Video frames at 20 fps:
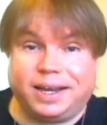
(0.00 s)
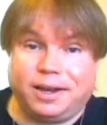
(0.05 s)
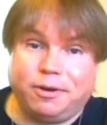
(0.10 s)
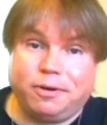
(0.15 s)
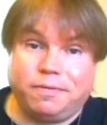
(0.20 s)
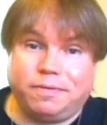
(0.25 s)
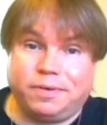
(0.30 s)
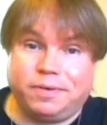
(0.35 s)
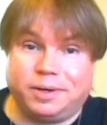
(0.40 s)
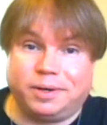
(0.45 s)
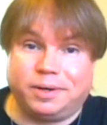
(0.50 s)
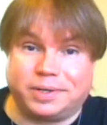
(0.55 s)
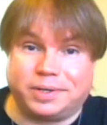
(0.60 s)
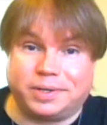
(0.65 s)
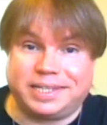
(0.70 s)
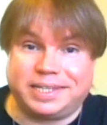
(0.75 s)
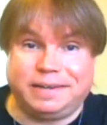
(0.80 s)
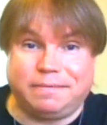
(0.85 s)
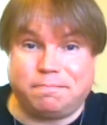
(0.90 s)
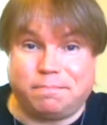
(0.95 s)
go over and
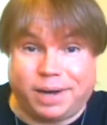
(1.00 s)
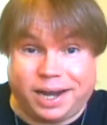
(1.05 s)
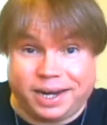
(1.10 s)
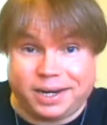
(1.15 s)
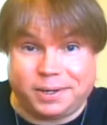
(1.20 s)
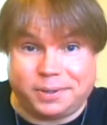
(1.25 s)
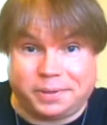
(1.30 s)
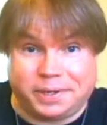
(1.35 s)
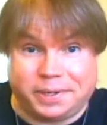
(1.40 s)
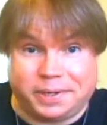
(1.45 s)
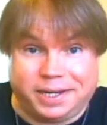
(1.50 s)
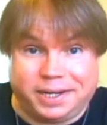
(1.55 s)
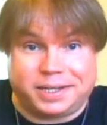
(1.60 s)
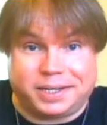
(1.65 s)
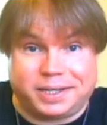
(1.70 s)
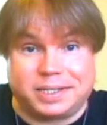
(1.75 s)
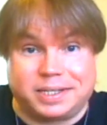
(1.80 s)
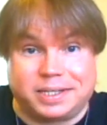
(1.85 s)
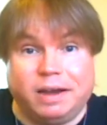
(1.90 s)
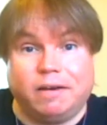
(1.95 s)
receive my
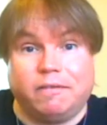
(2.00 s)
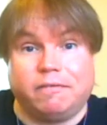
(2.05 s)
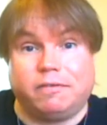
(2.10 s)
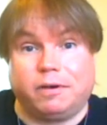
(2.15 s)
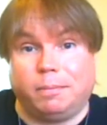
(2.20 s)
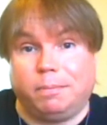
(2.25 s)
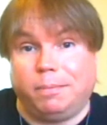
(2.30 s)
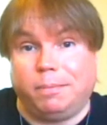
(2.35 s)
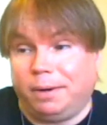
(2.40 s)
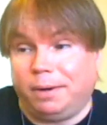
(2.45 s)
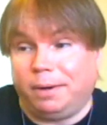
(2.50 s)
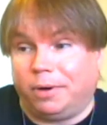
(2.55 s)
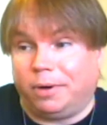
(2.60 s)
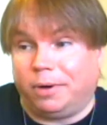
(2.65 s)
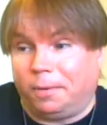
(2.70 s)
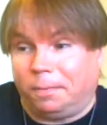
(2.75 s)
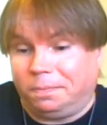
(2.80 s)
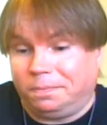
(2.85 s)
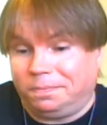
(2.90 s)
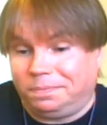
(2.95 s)
greetings for
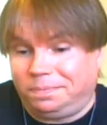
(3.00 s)
Mabon.